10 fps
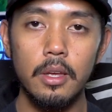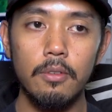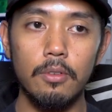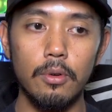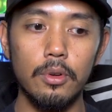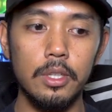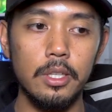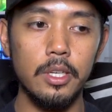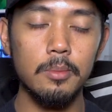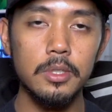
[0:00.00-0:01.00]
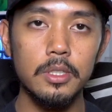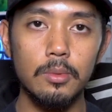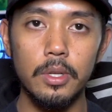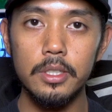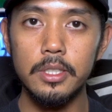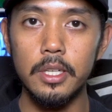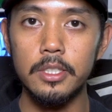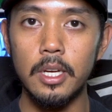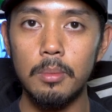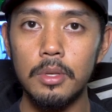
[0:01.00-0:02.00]
for the IMSA WeatherTech
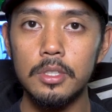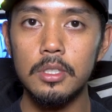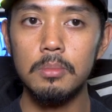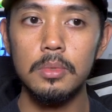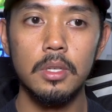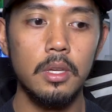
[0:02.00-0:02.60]
Championship,